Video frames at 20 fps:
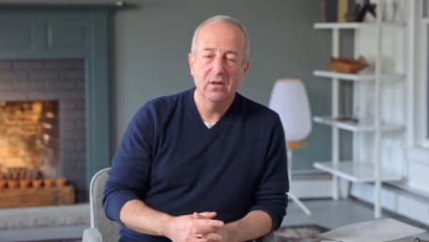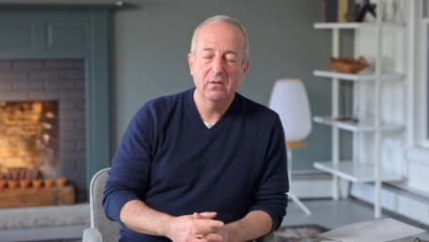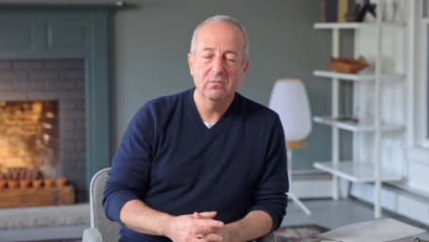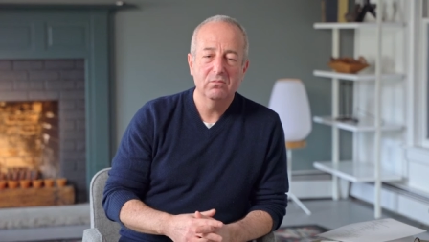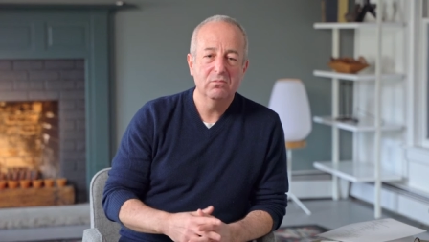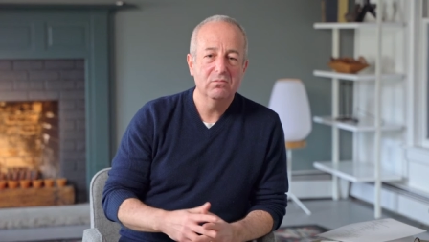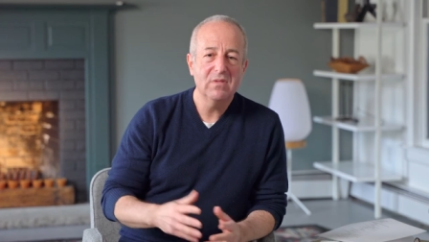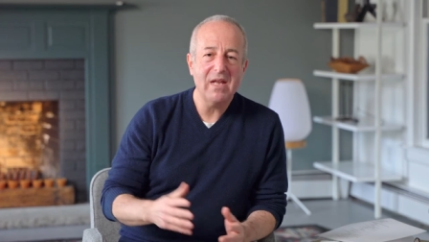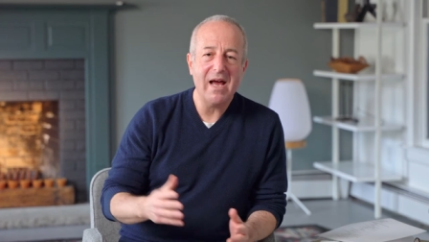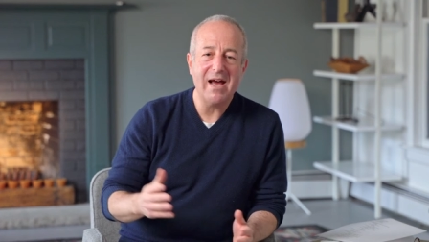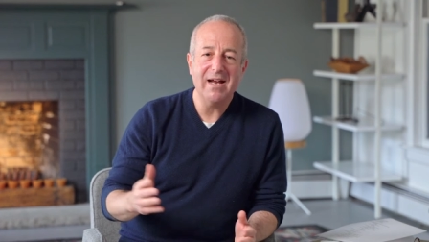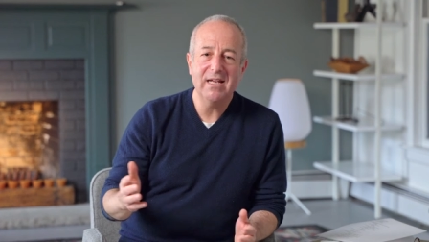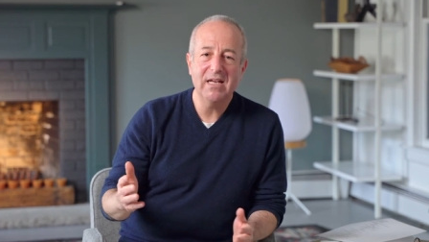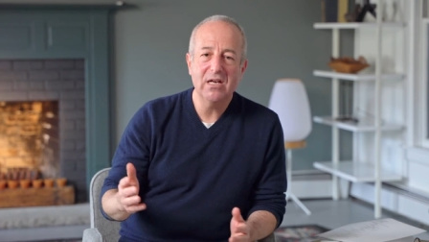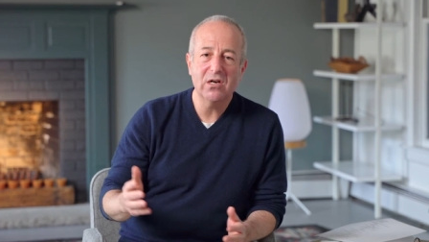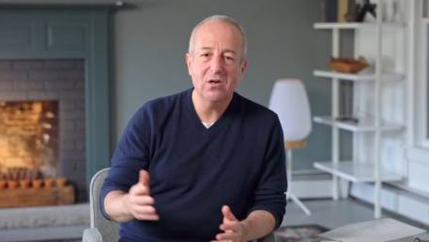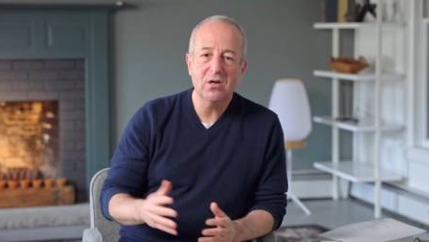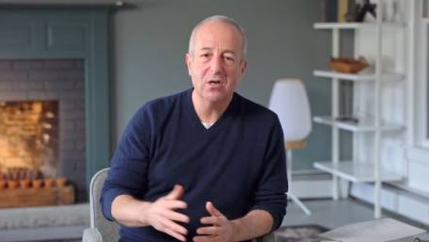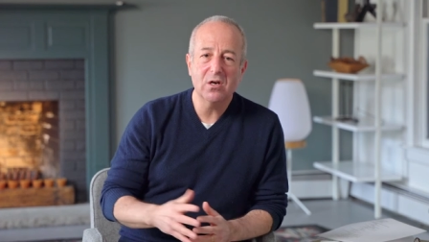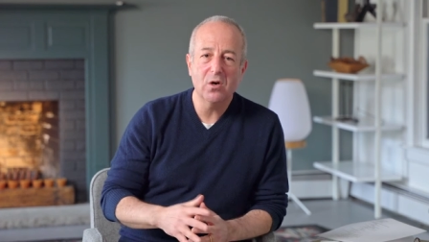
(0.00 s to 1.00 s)
not
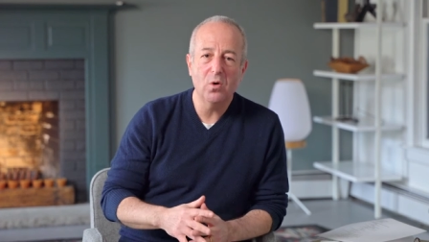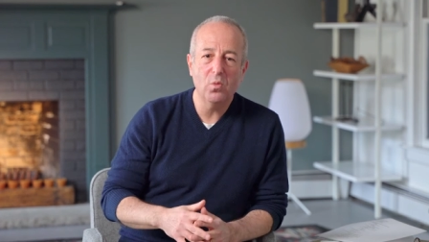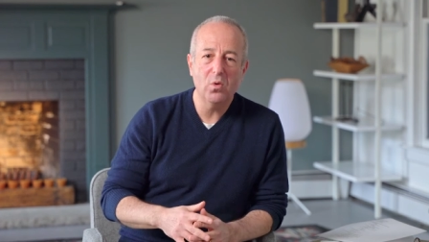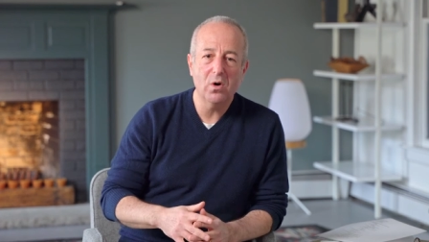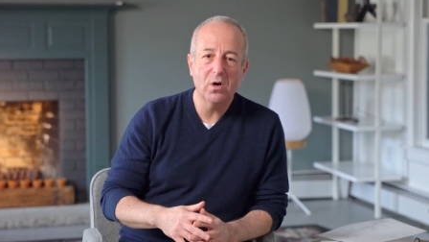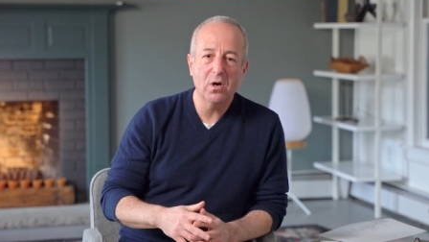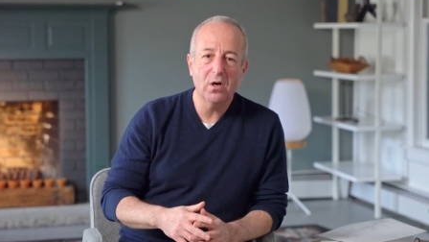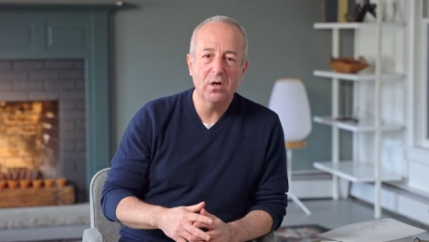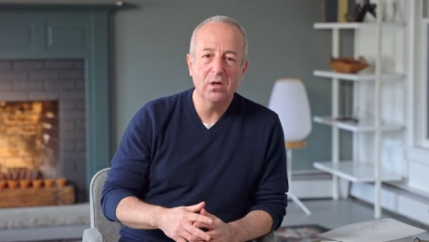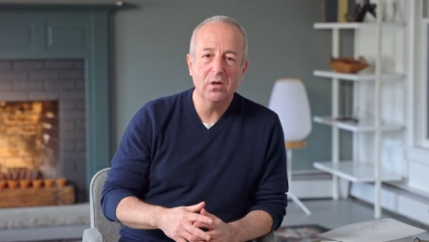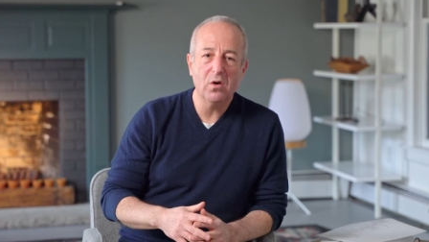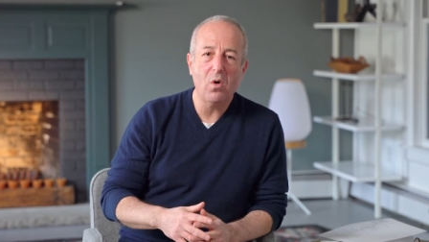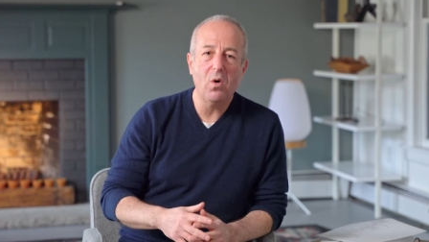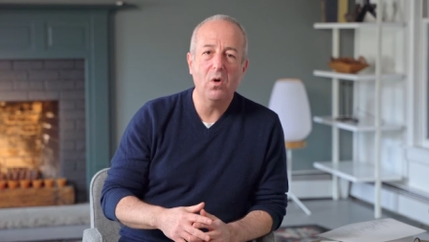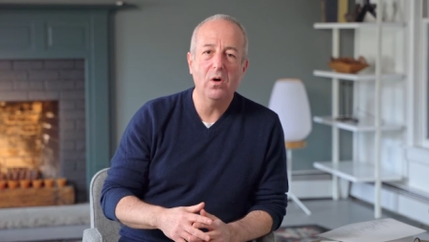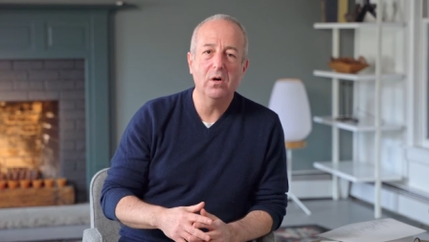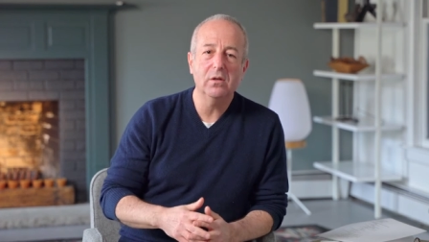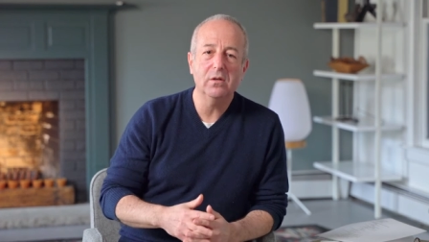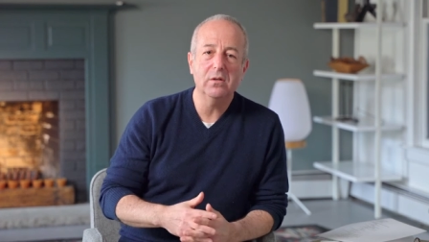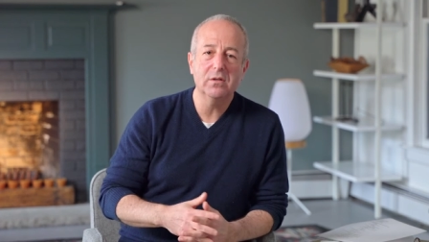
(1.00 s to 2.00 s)
hearing a word,
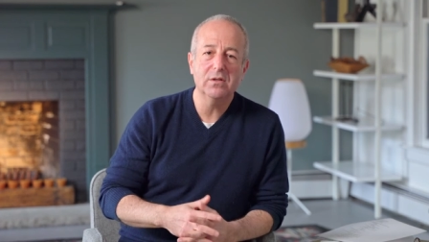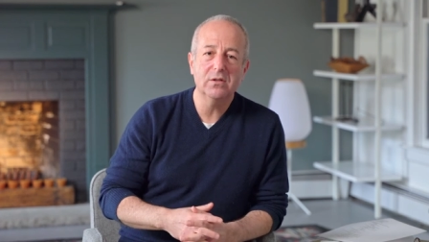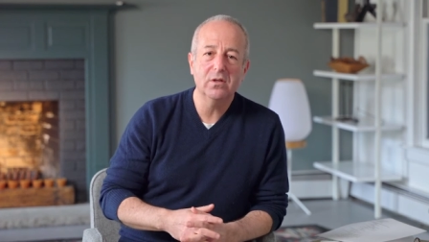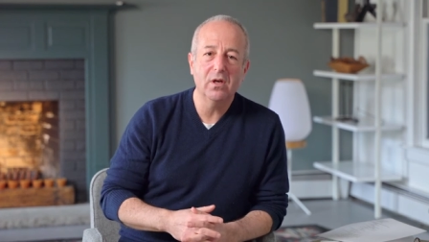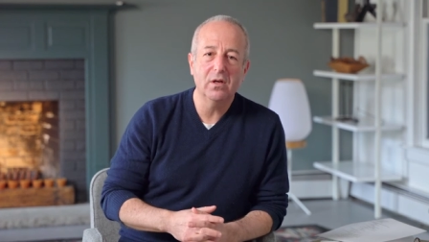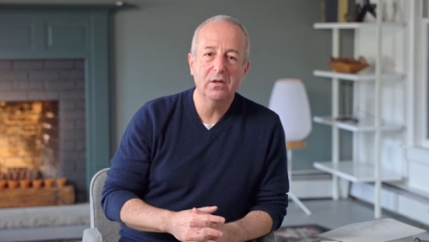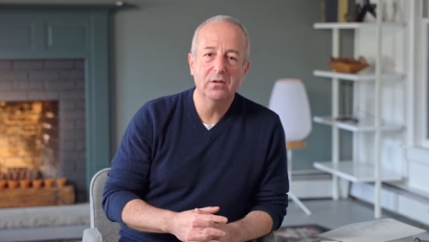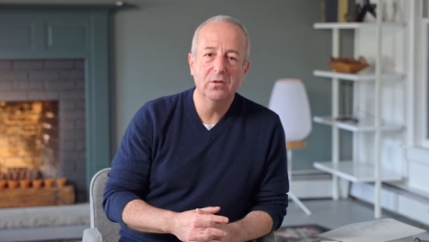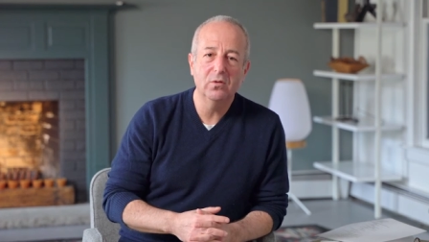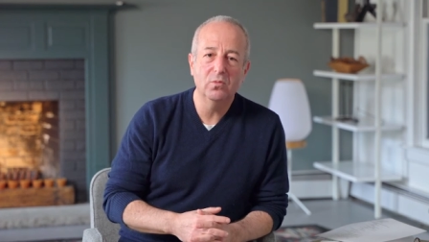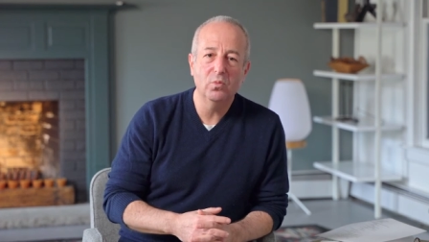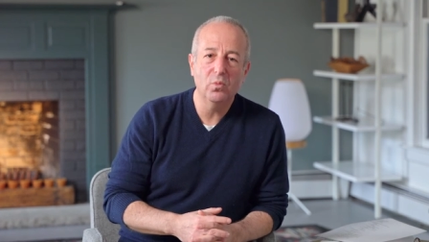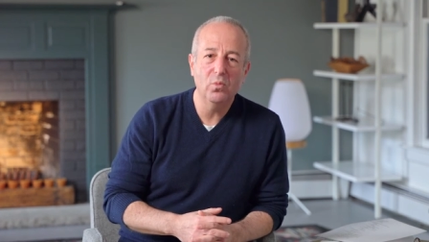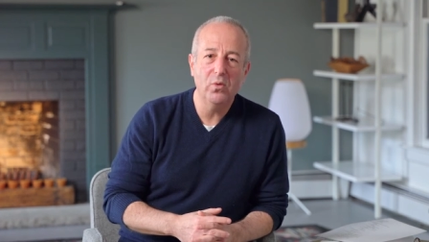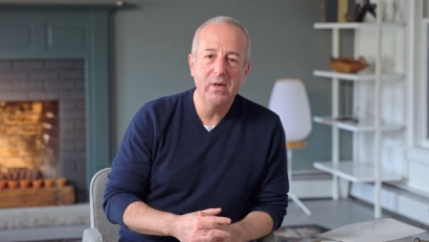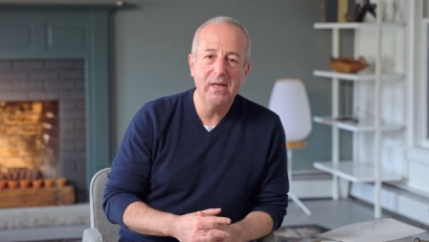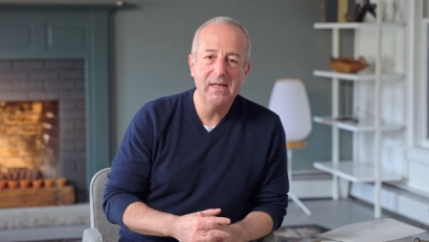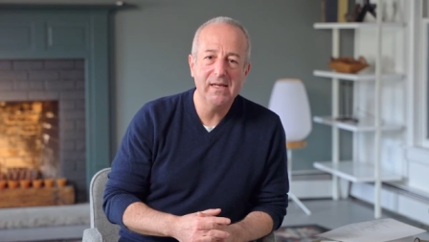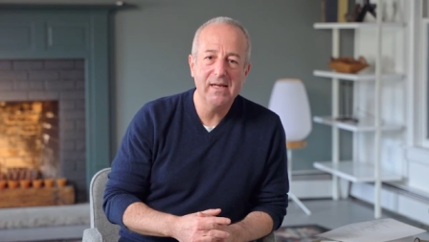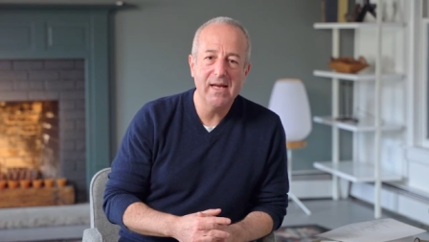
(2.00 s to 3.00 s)
all of a sudden
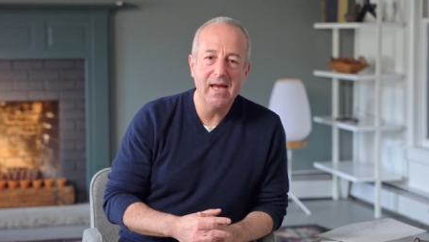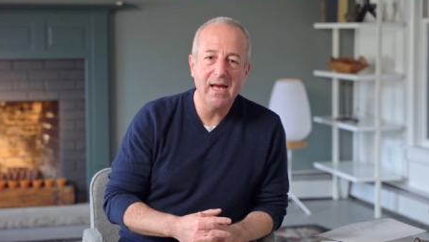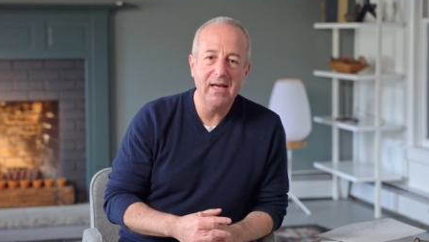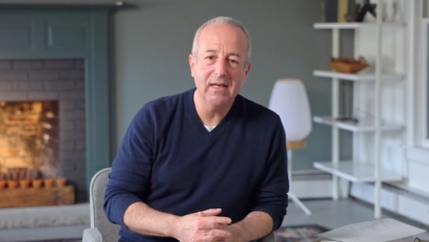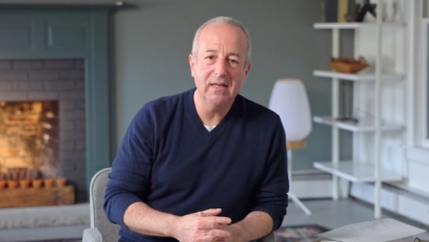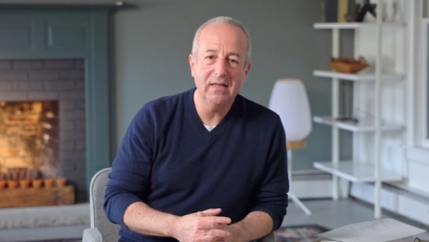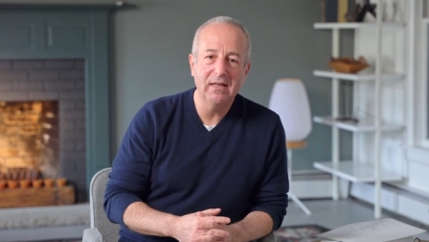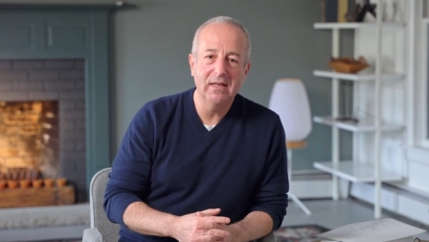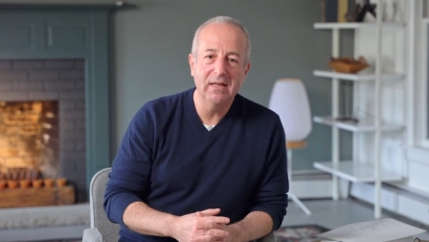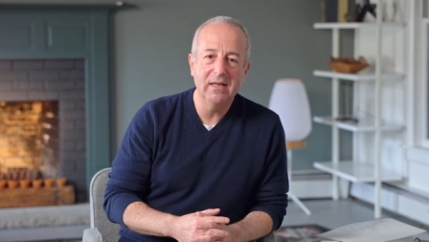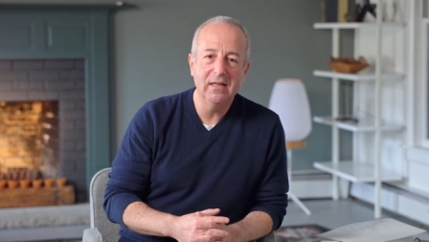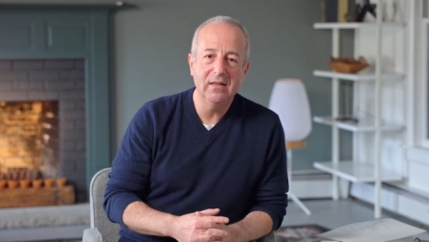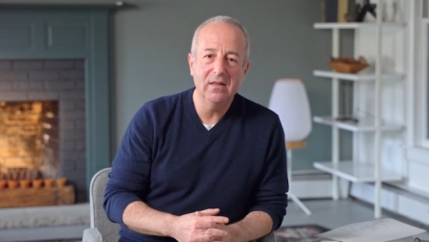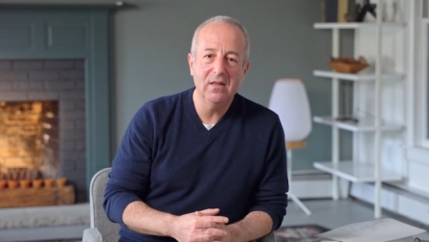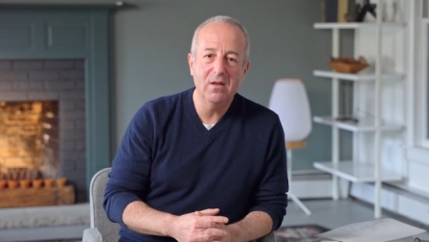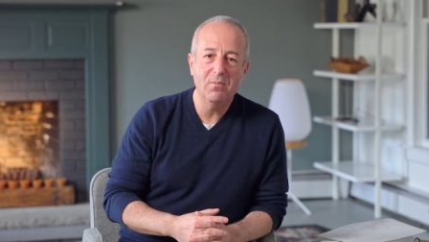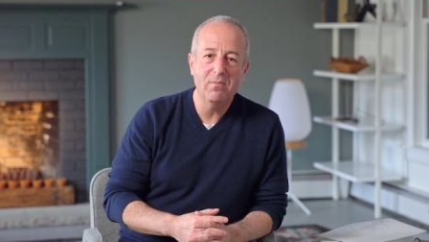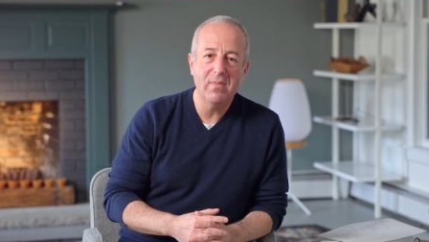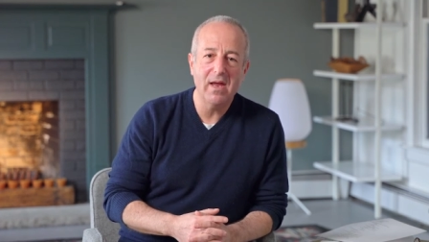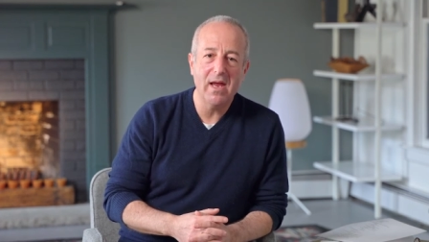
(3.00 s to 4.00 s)
we get in
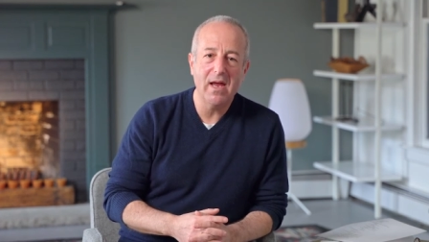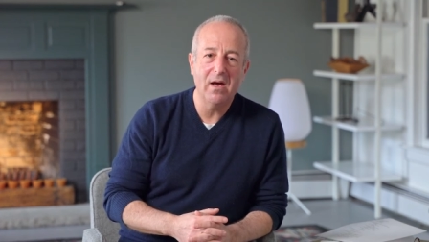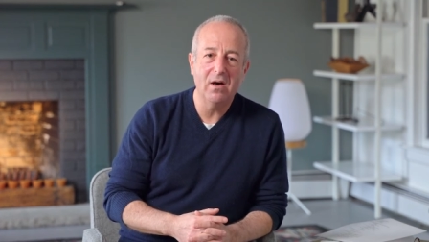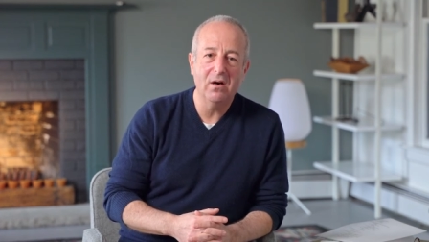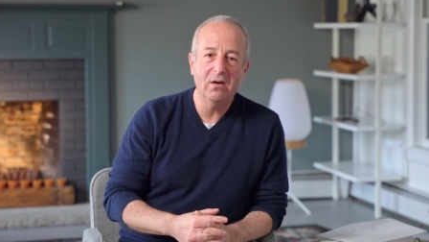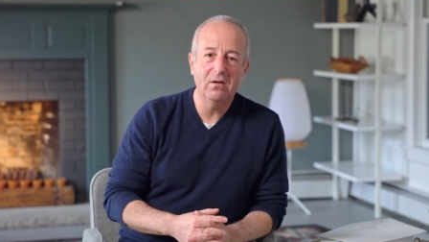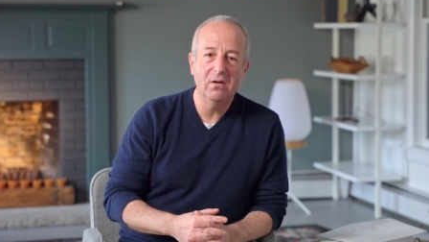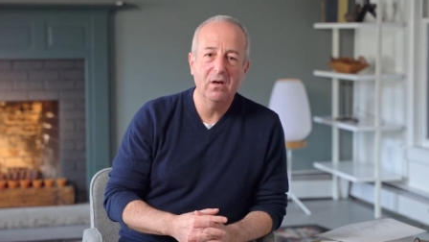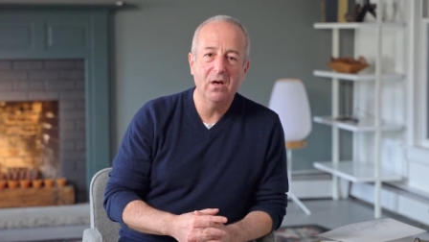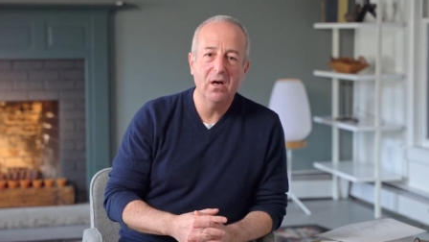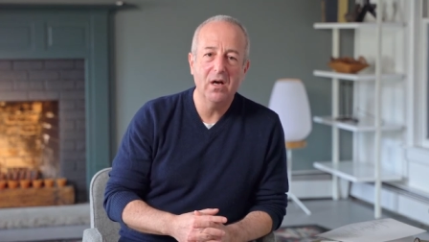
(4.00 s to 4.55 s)
the mail